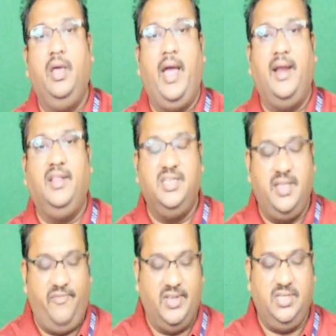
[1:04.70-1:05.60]
And this is
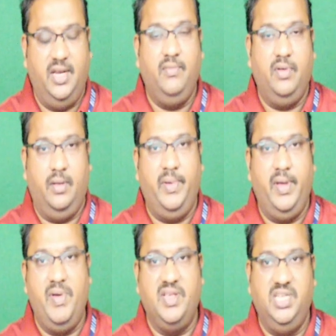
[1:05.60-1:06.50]
the first in
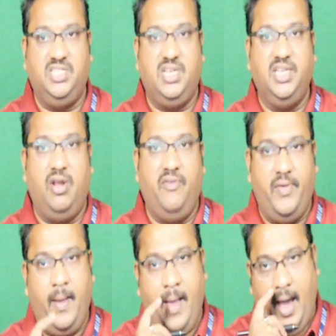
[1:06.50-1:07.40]
basic structure of
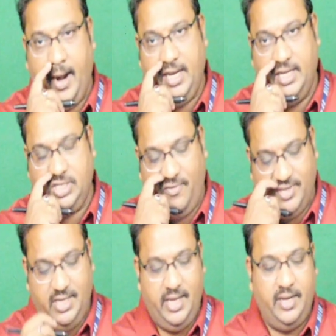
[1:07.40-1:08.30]
architecture of a
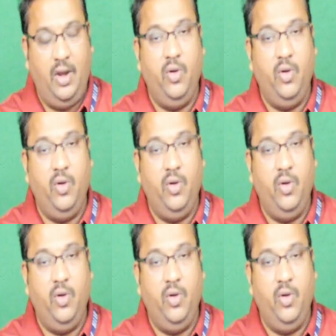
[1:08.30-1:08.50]
CNN.